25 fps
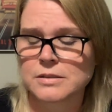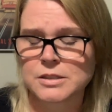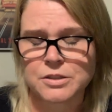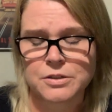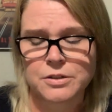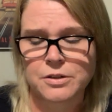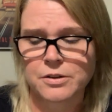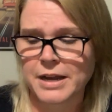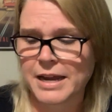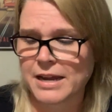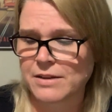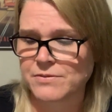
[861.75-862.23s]
You
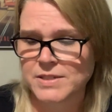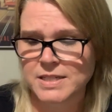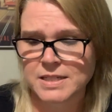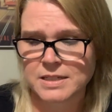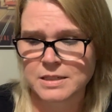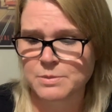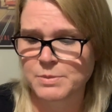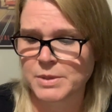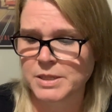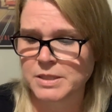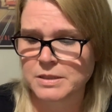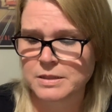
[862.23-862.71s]
don't have
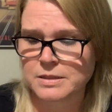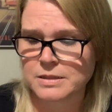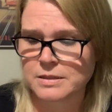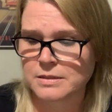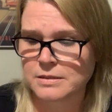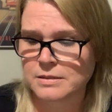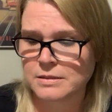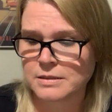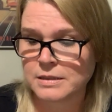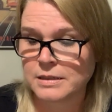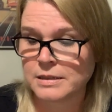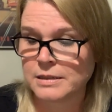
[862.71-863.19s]
six
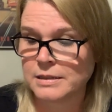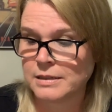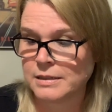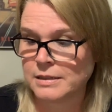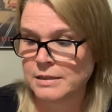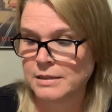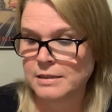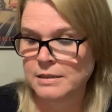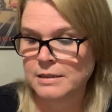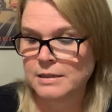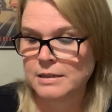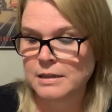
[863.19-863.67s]
months.
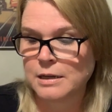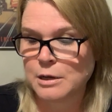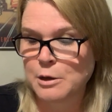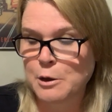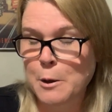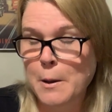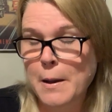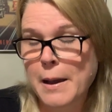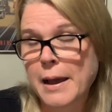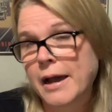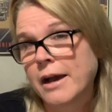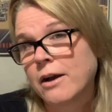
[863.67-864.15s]

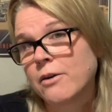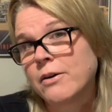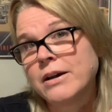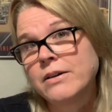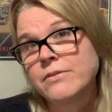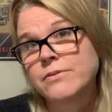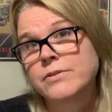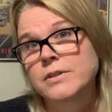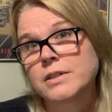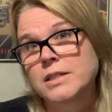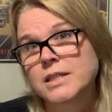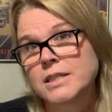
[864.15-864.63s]

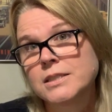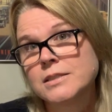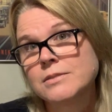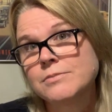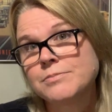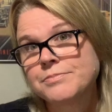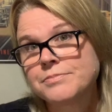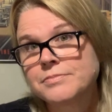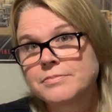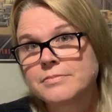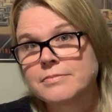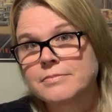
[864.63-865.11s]

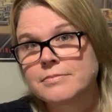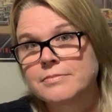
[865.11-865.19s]
However,